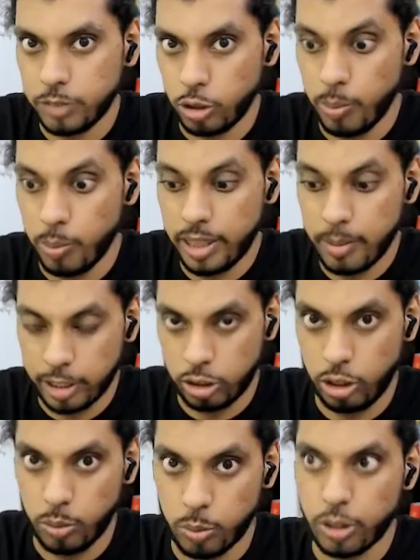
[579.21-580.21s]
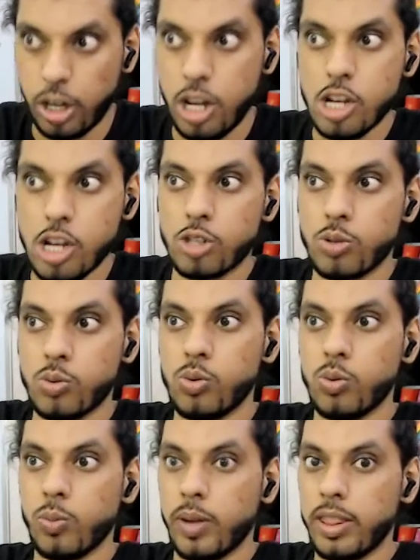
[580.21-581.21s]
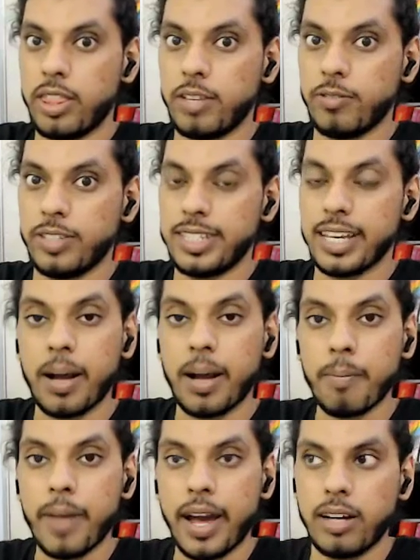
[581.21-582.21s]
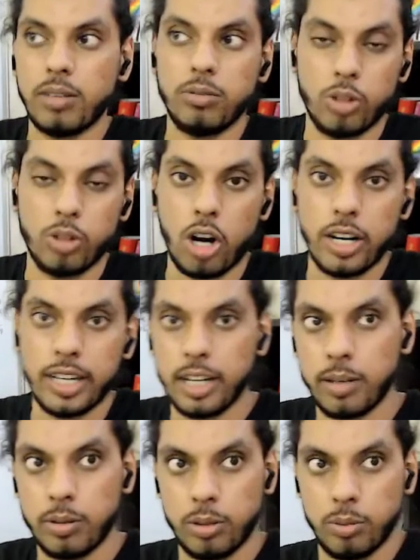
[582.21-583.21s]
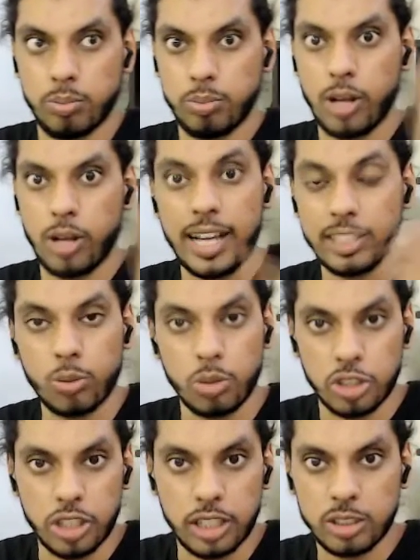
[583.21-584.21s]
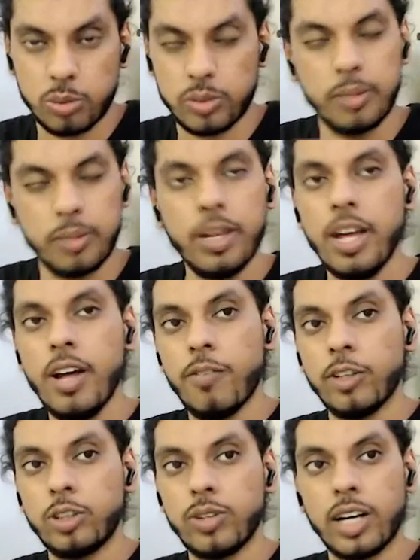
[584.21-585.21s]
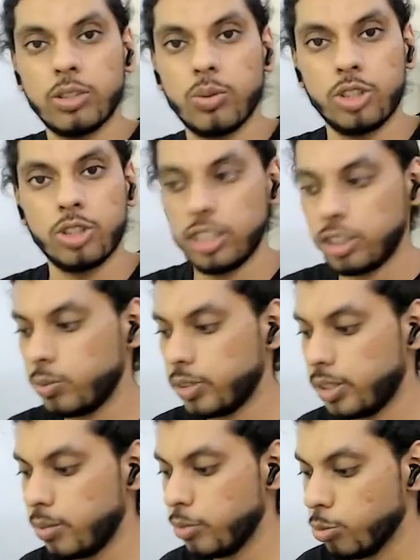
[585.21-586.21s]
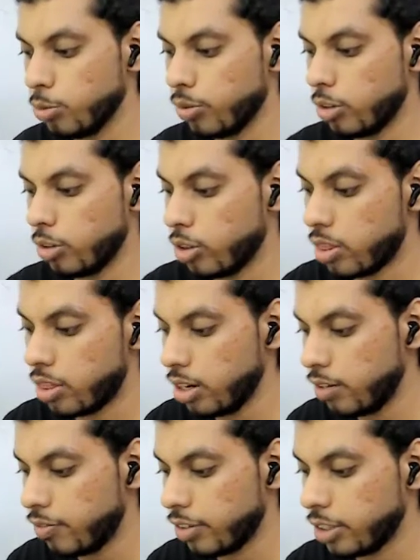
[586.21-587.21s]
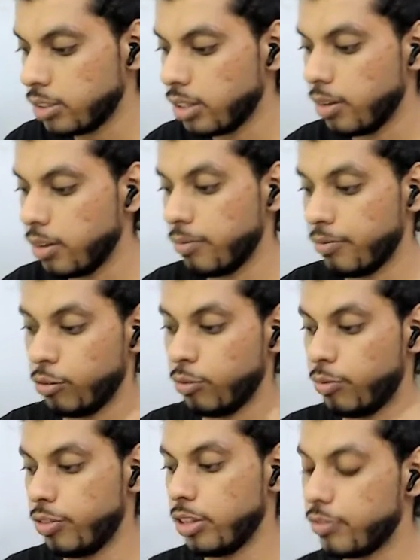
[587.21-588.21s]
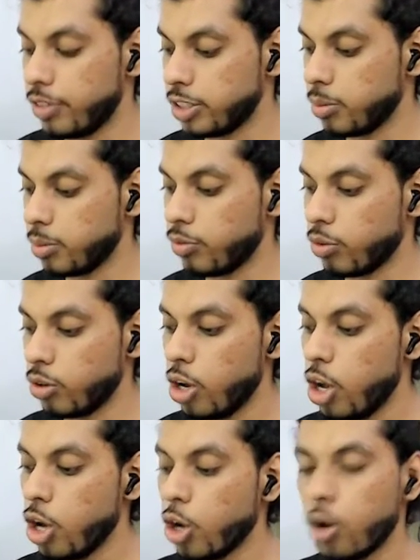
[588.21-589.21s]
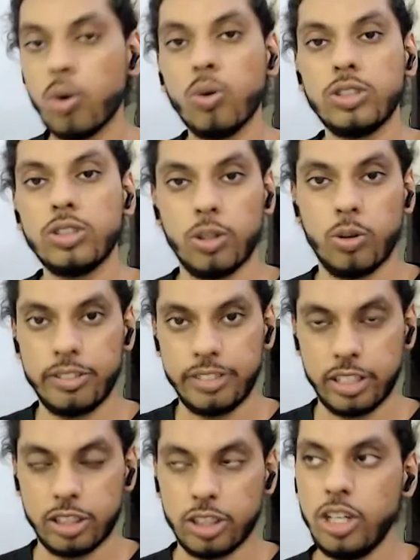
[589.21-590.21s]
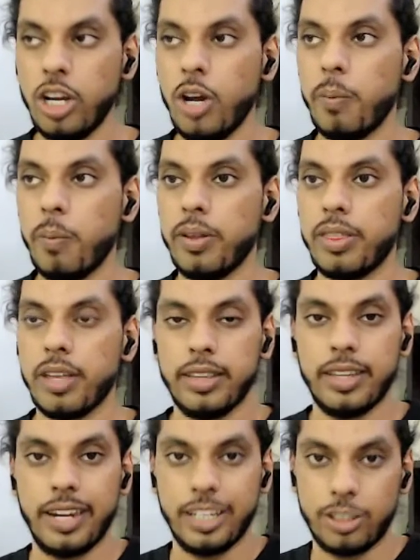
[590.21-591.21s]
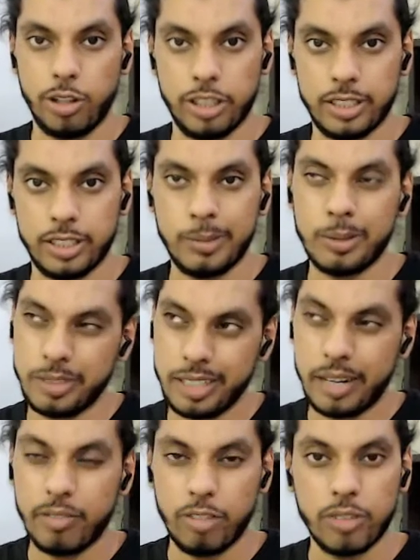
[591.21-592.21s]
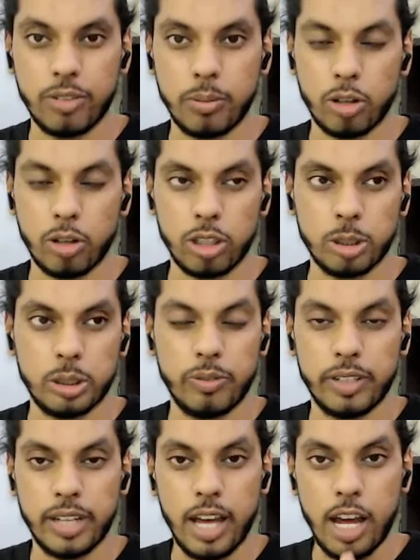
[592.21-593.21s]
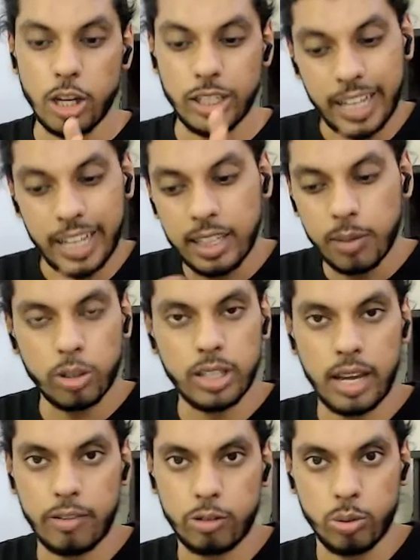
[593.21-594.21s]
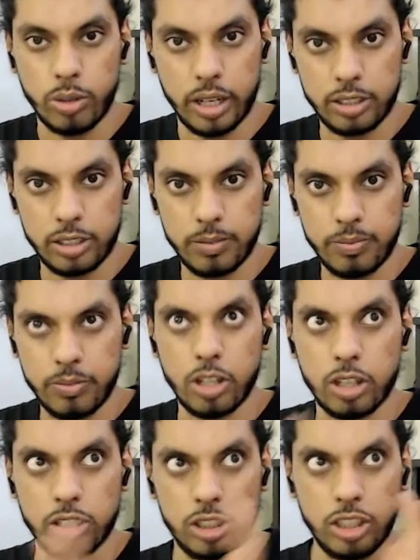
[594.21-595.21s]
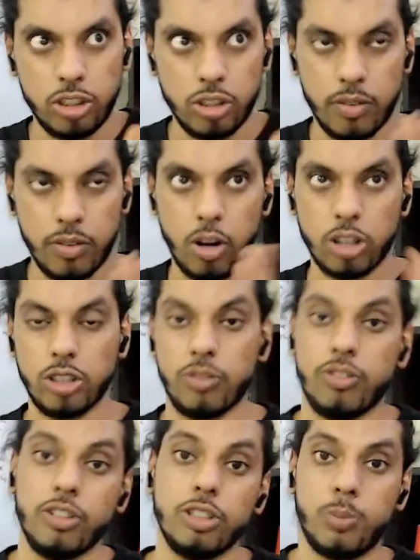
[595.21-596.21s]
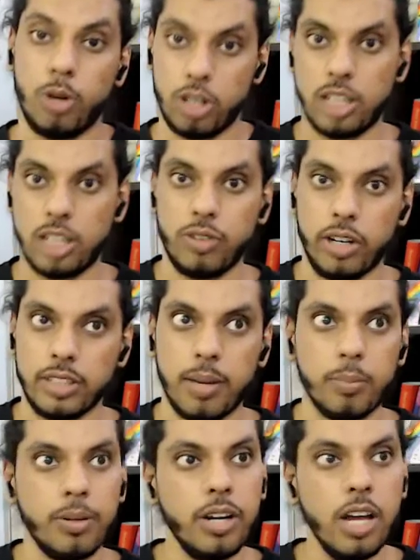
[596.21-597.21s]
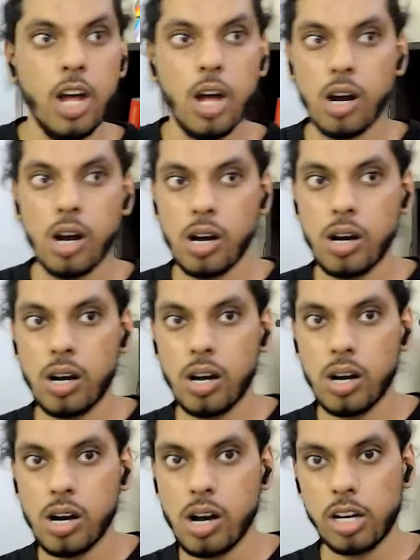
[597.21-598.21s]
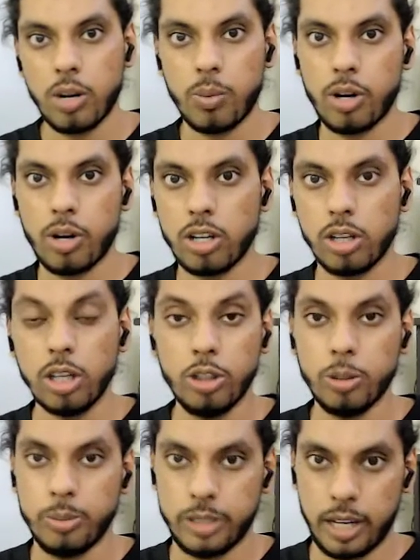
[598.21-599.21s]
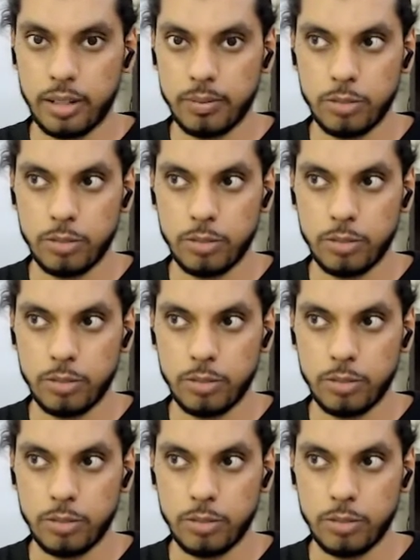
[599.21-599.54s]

You made them actually work. So once they come back, you contact, like you ask question answers with them. Once you ask question answers with them, you move on to the third phase. Phase number 4, close the whole session with the next logical step. Something that I've learned from Dr. Silver. You tell them what they have to do next. Okay, since you have launched your first podcast, for example, okay, now work on your YouTube channel.